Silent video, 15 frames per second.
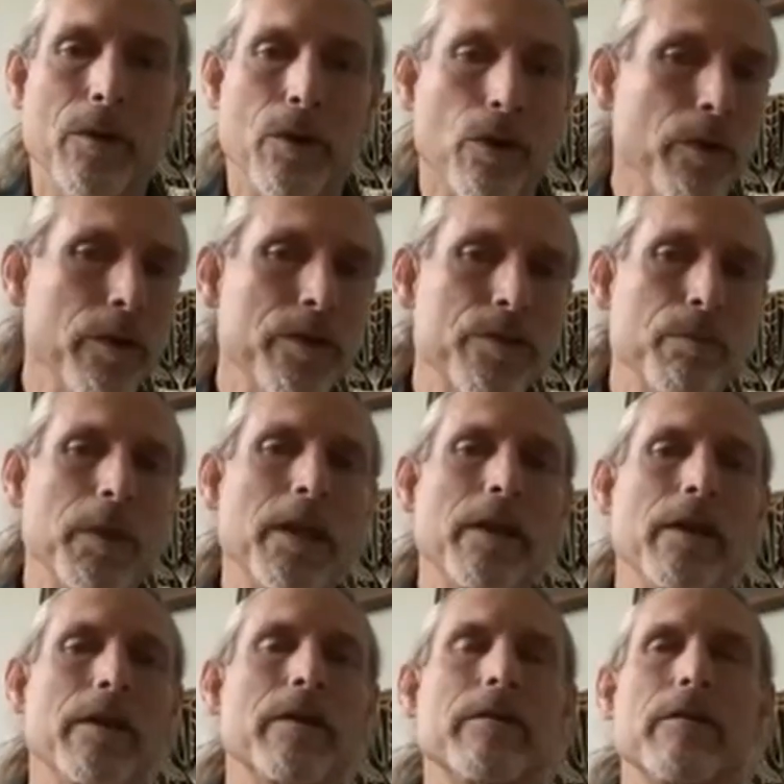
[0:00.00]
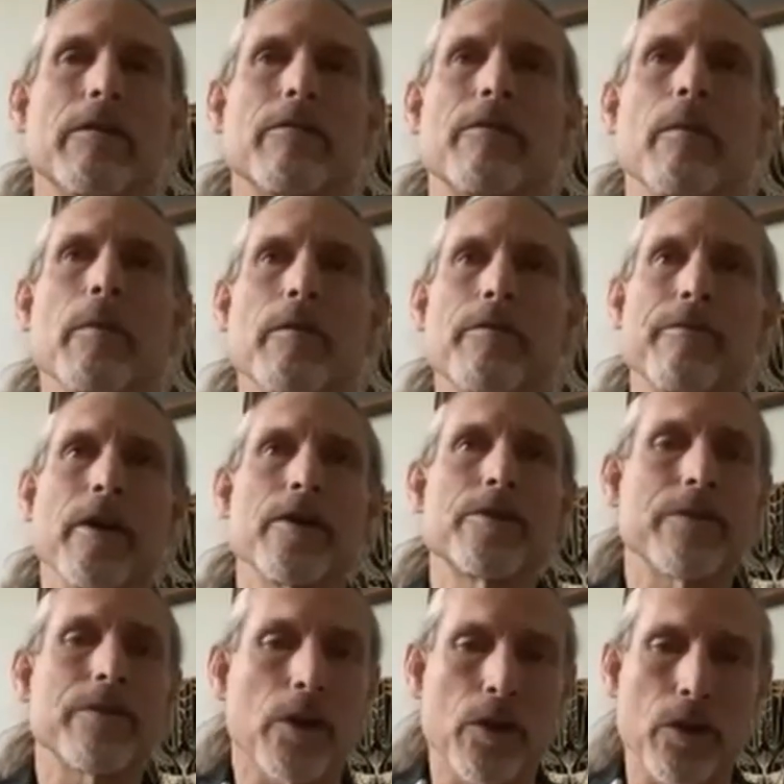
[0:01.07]
Courage meaning from the
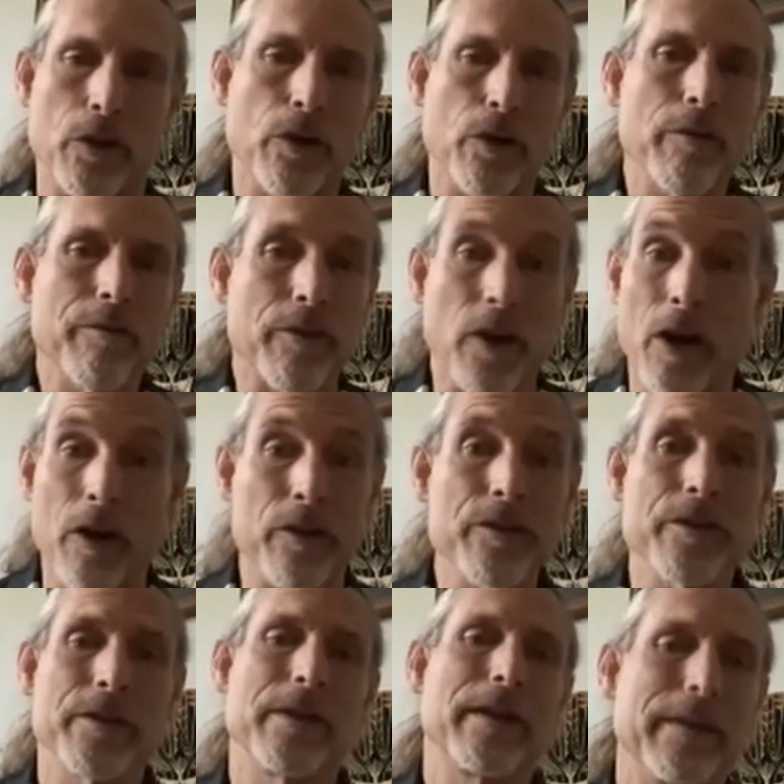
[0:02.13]
French for cœur, for heart.